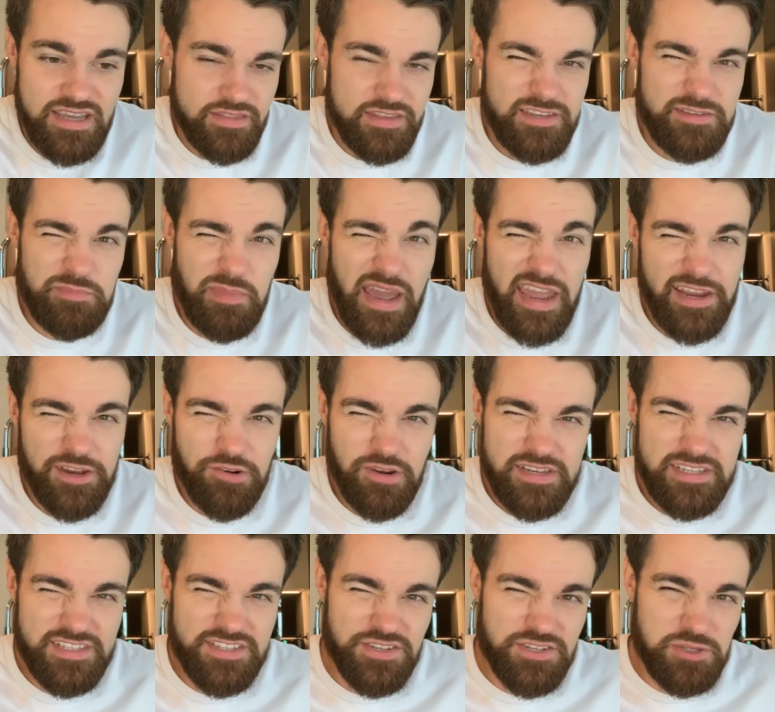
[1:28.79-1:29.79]
This may
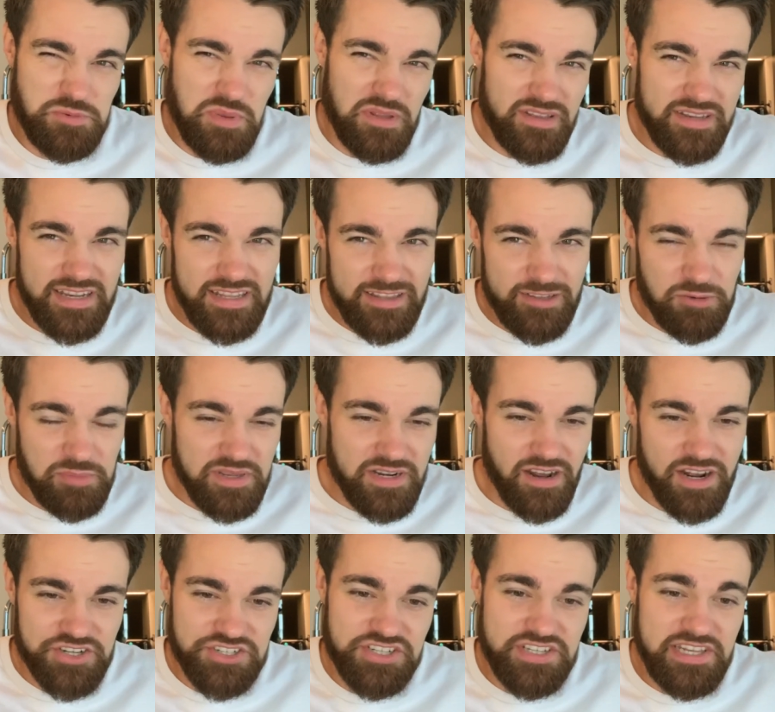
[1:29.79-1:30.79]
increase its usability a little
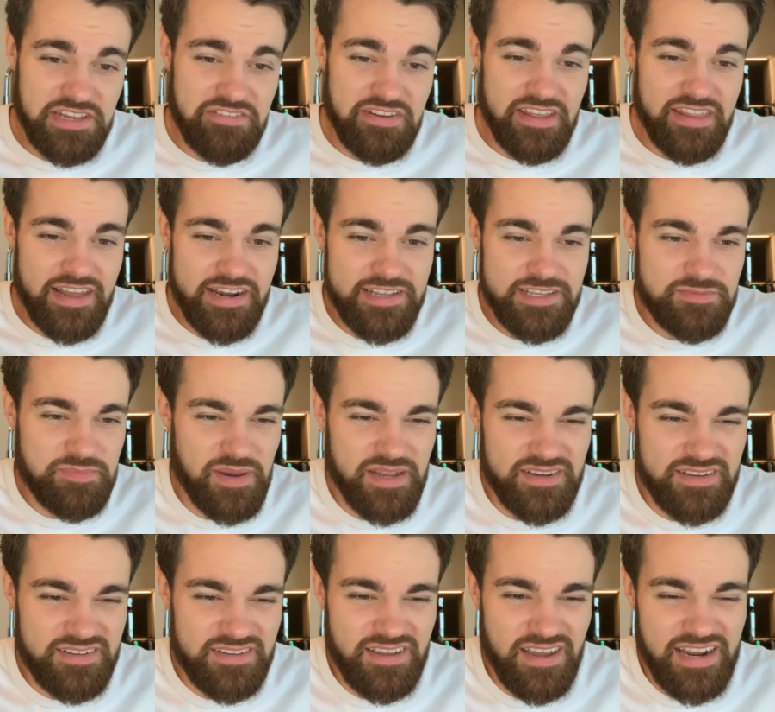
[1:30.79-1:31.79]
bit, IGTV that is,
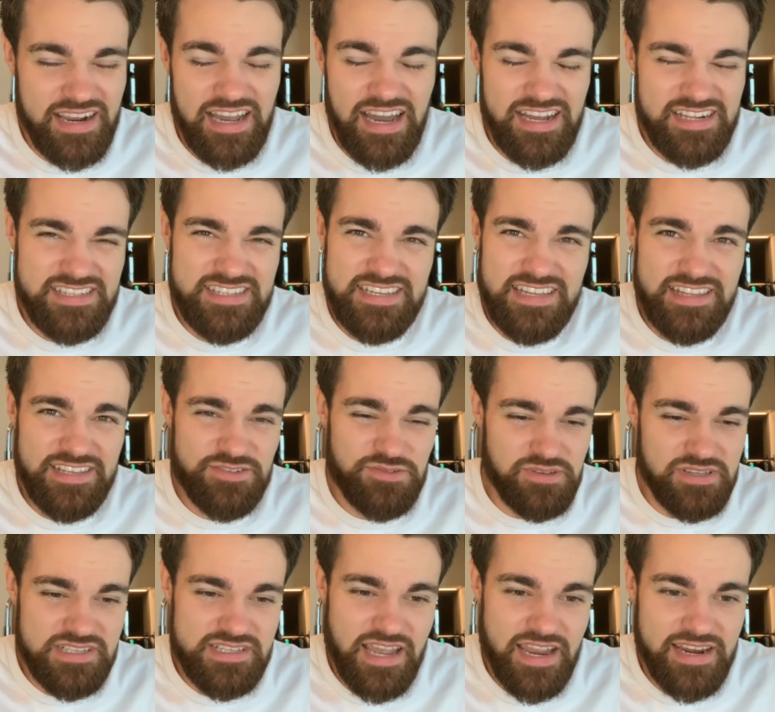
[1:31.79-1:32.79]
but I can't see this
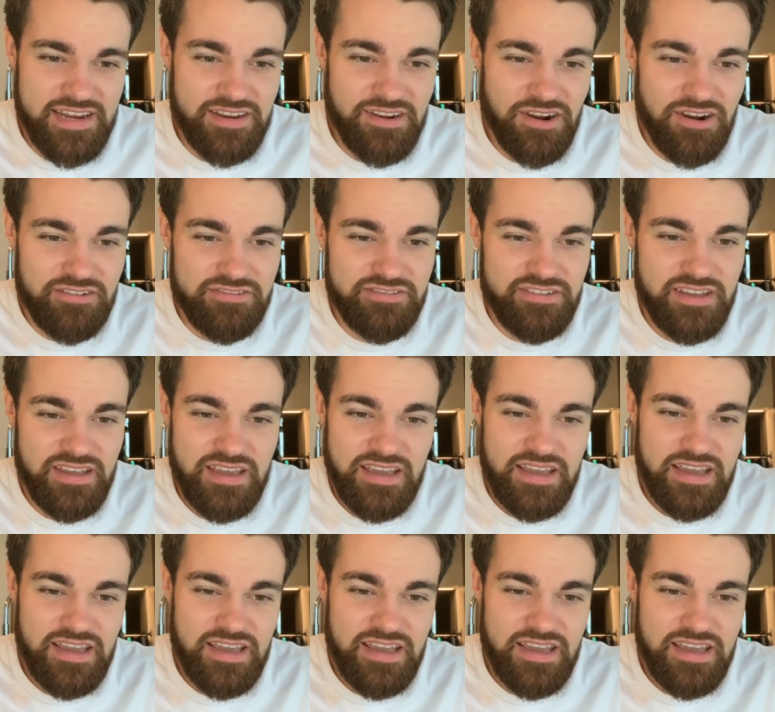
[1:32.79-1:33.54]
really taking off.